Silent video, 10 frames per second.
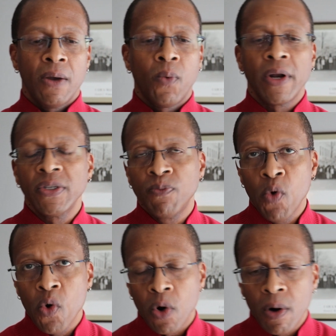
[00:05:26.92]
What is
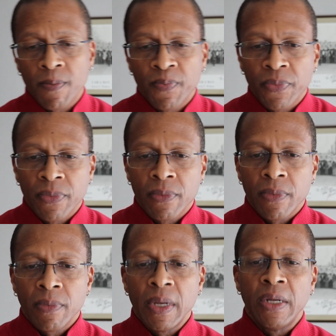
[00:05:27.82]
more,
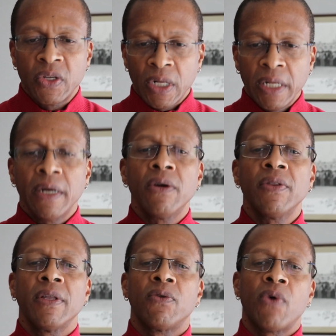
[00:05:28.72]
it is clear
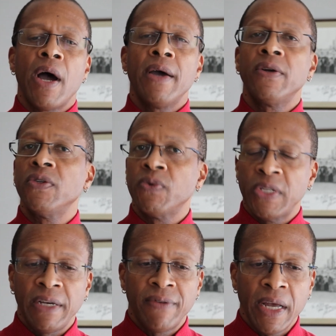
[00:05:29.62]
that the rioters
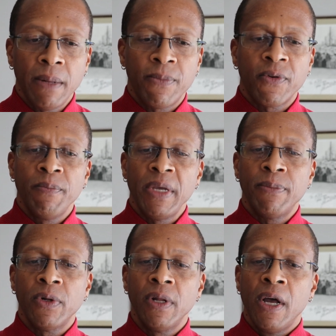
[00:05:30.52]
received help from
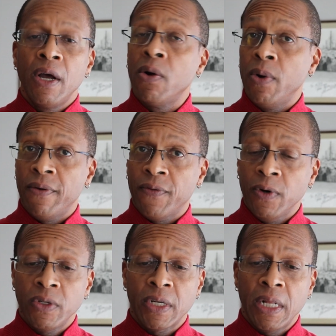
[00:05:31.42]
people who at
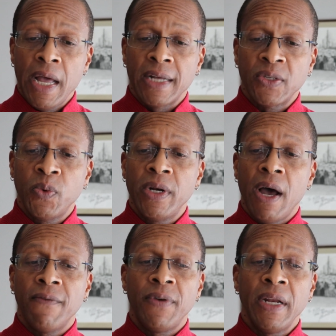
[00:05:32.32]
first glance would
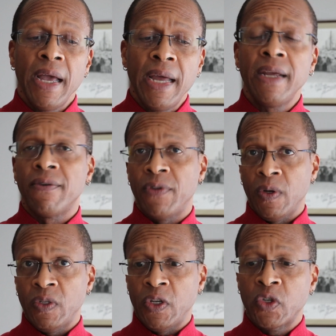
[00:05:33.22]
not fit any of
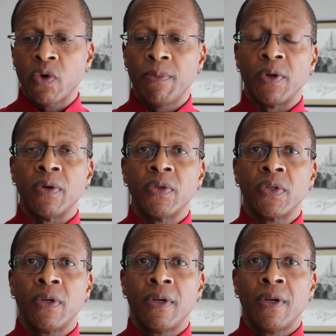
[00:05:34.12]
those
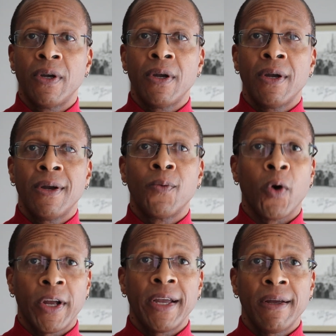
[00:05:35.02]
descriptors,
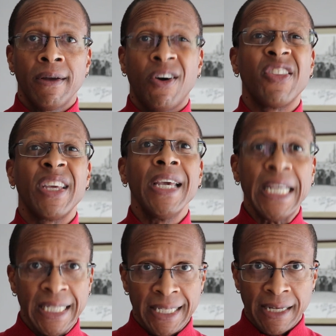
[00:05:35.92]
working on the
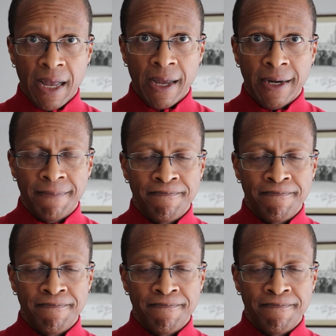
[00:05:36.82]
inside.